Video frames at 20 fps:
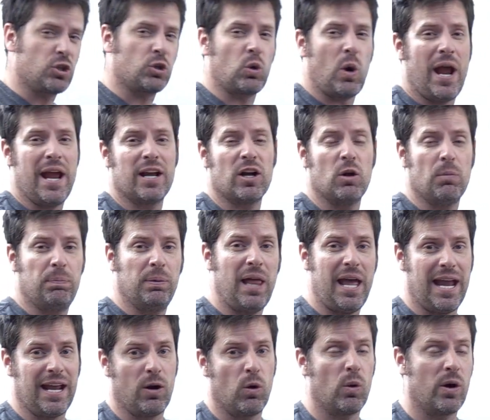triangle
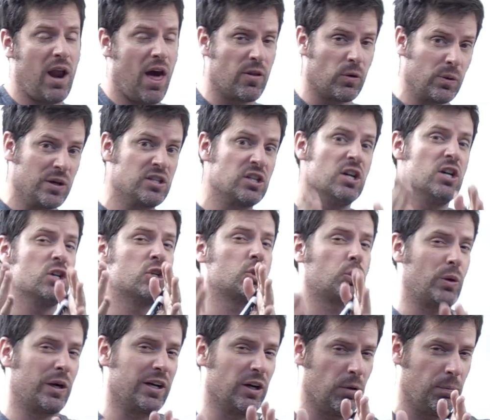plane, or in other words,
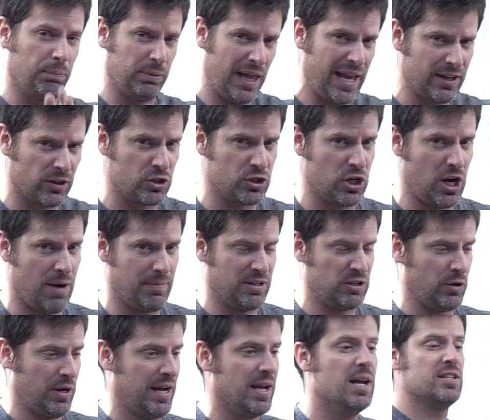trigonal planar
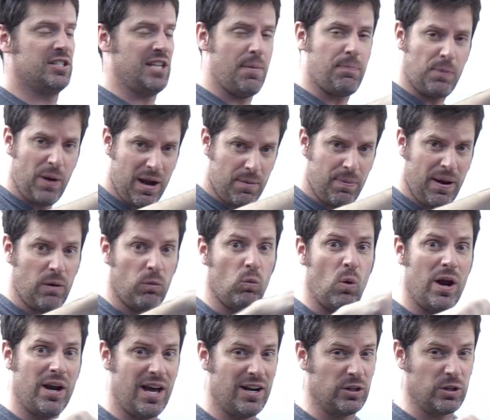geometry, separated by
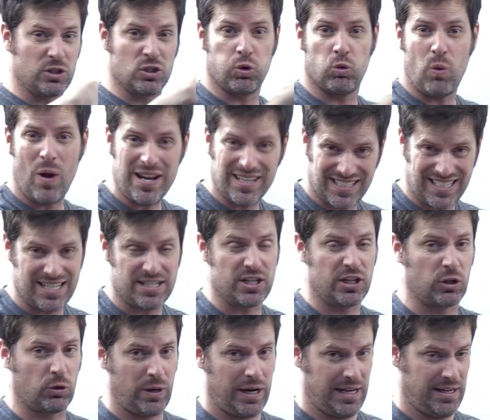one hundred twenty
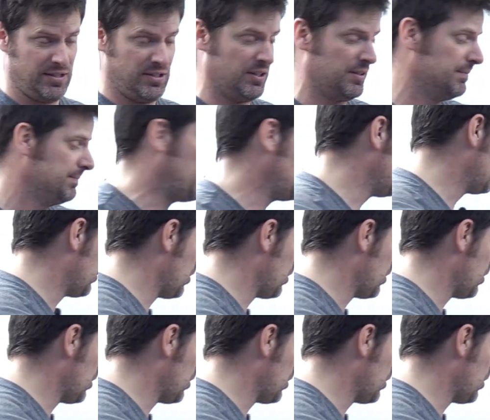degrees per